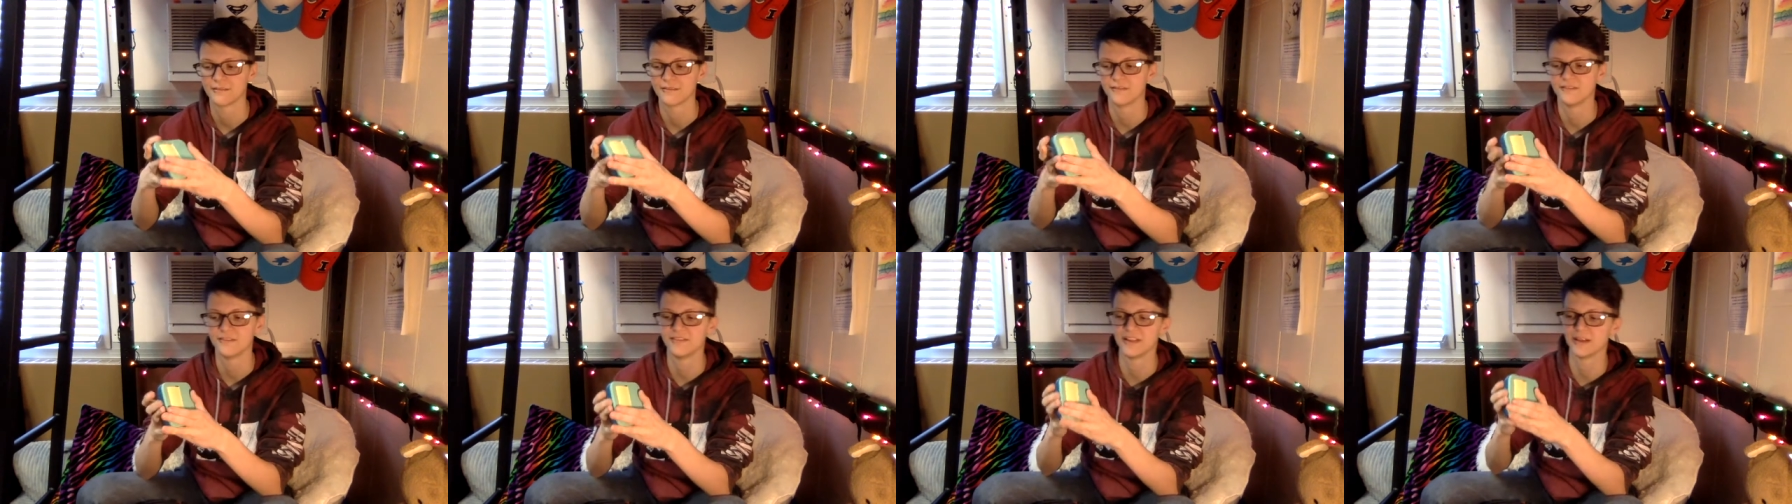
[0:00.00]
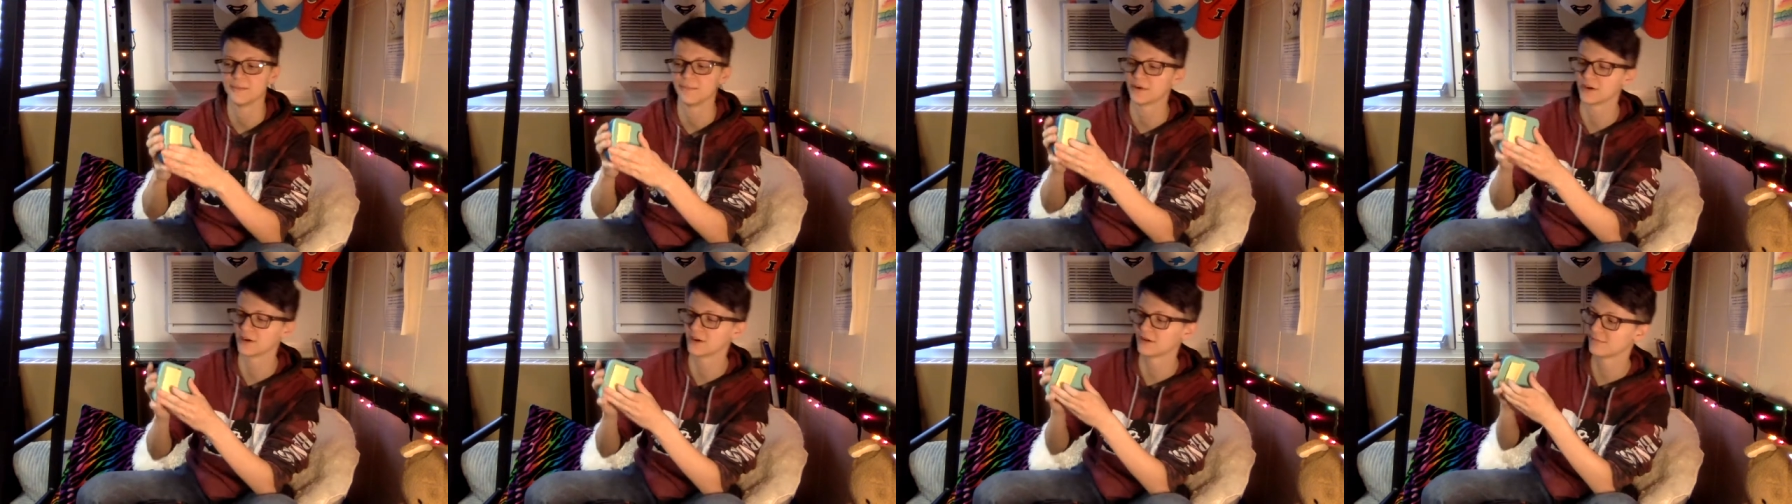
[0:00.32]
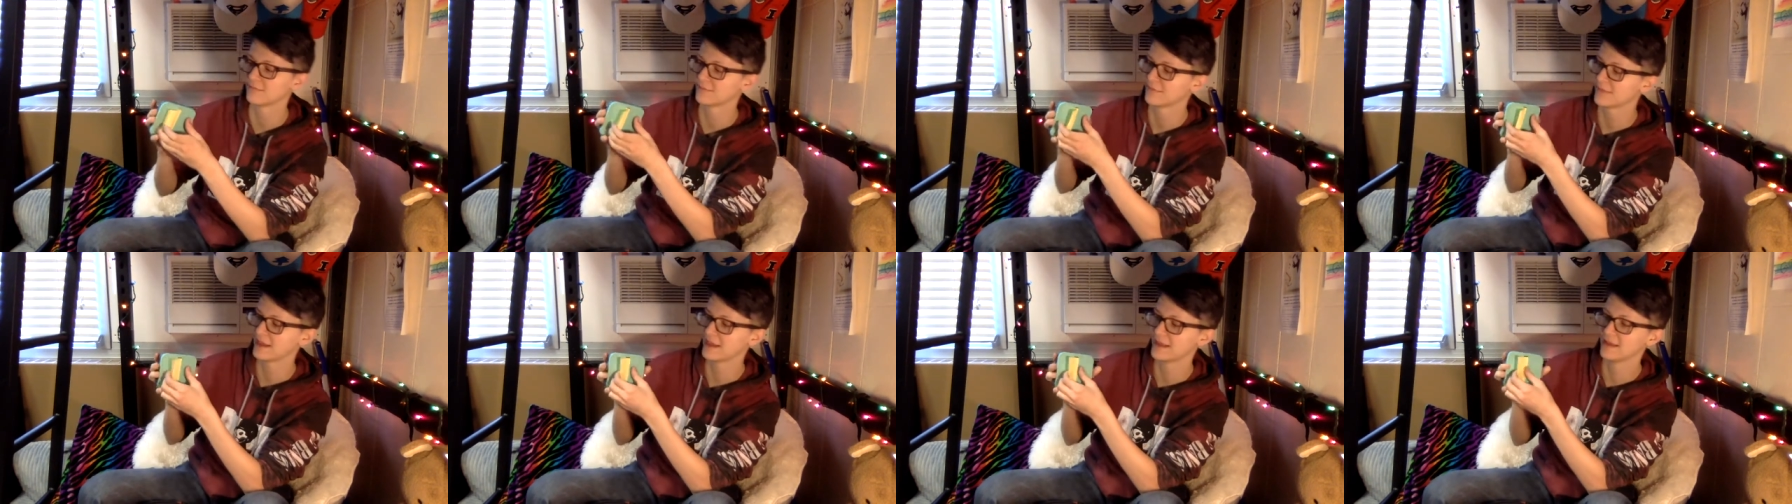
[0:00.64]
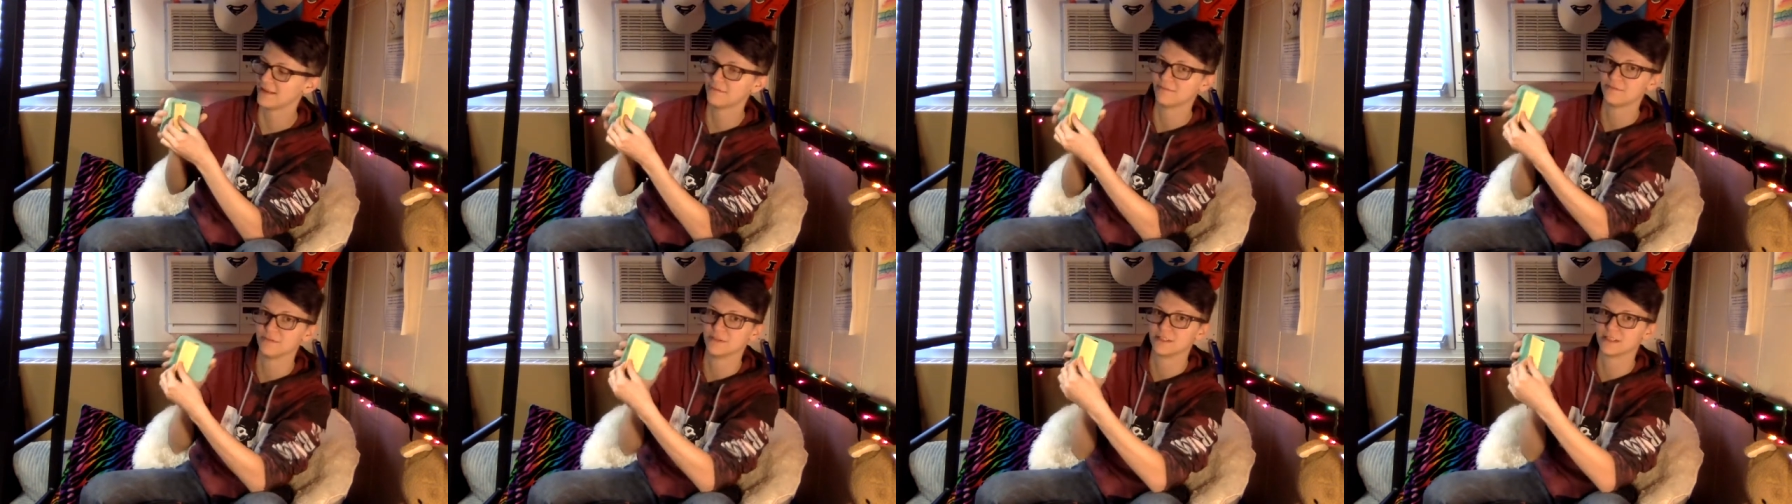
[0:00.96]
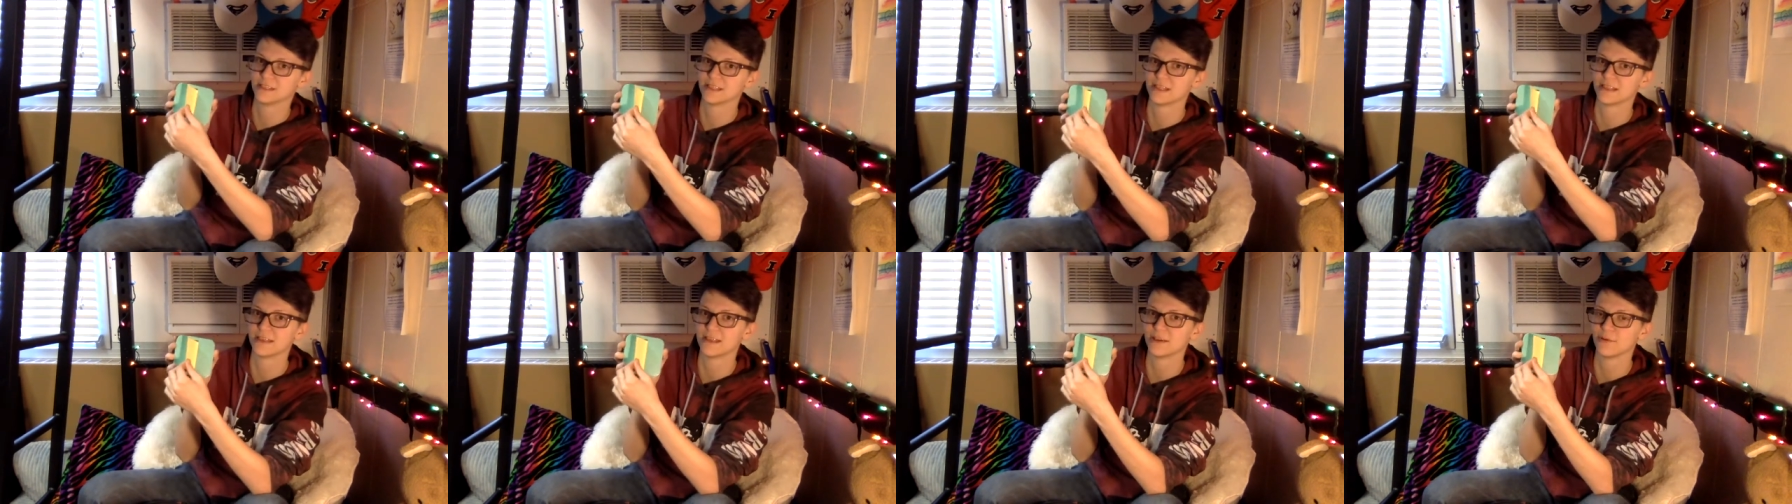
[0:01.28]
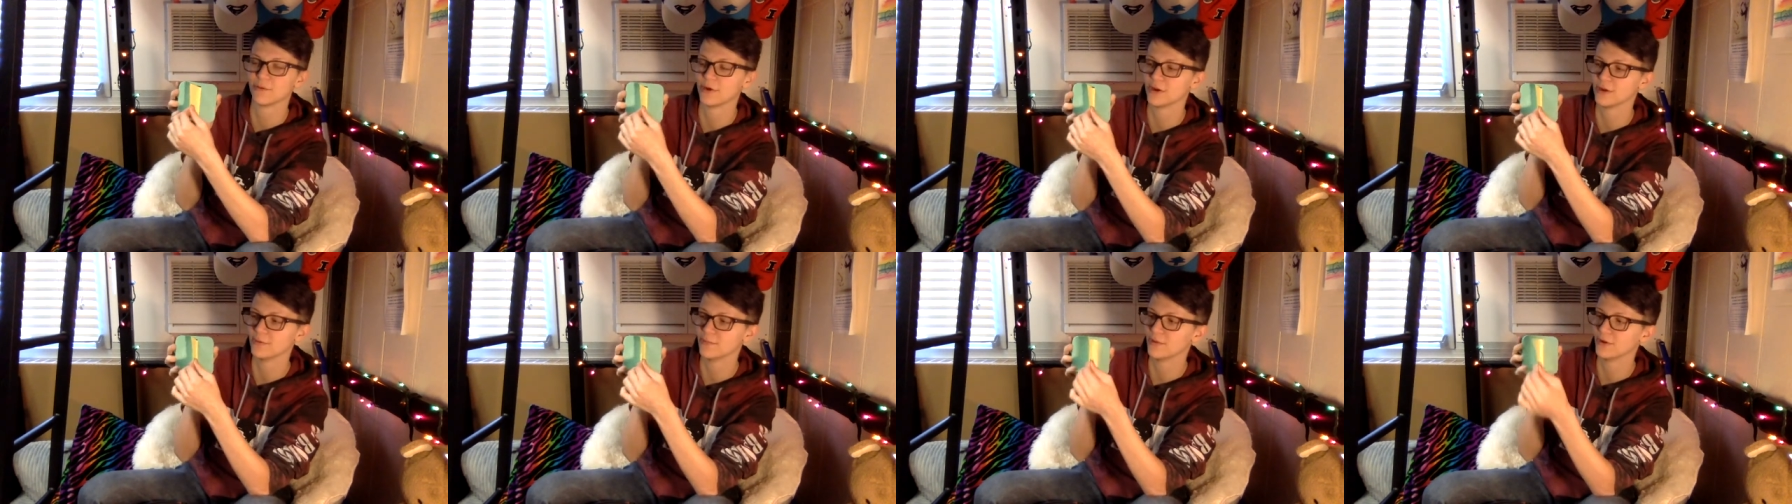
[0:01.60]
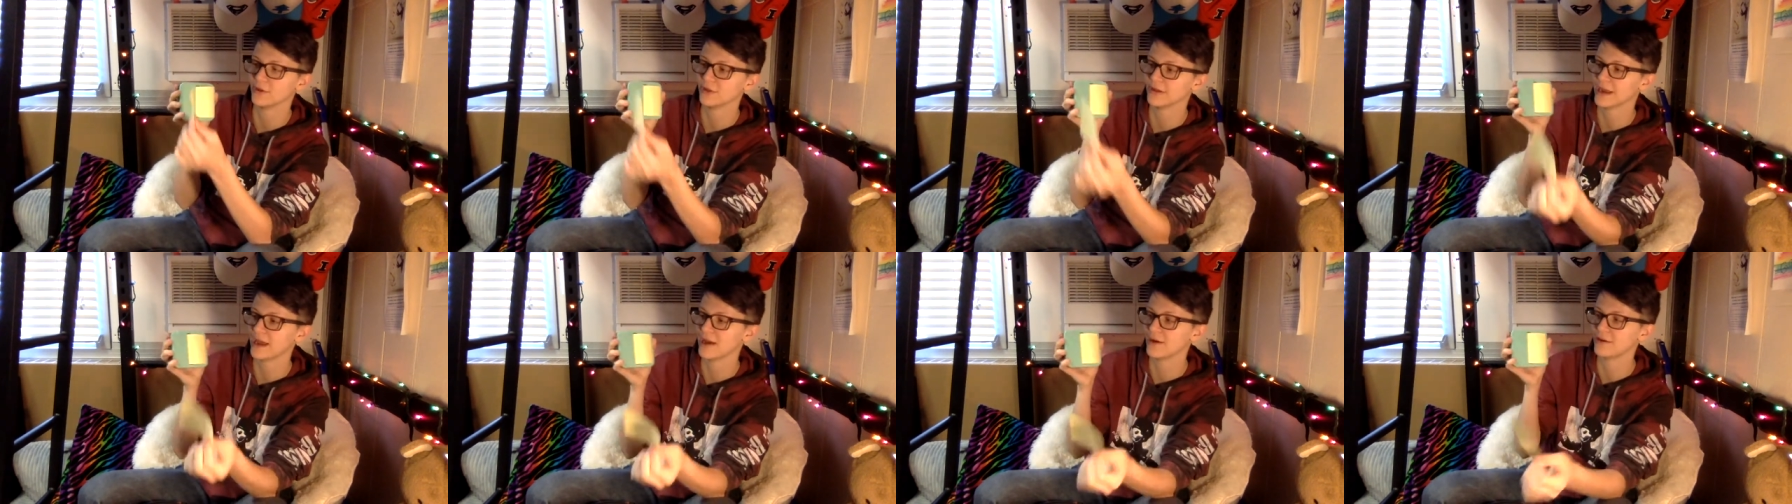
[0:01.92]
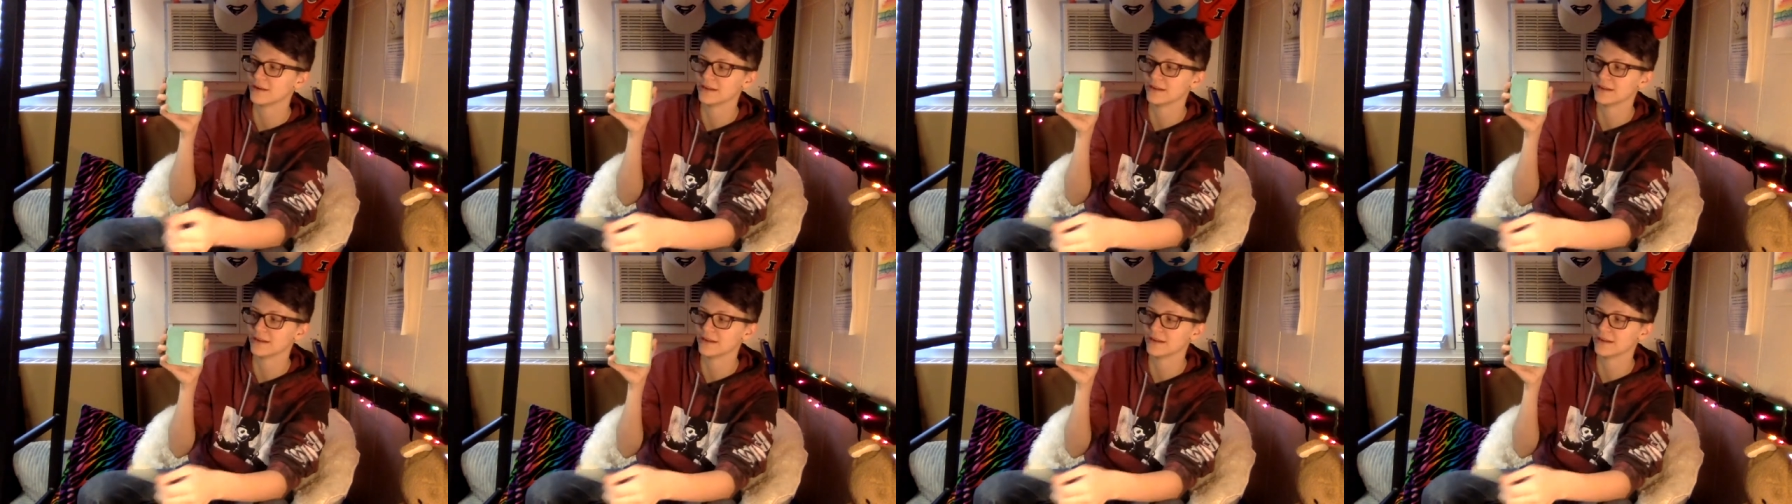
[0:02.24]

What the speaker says: flipper. It's the thing where you pull it out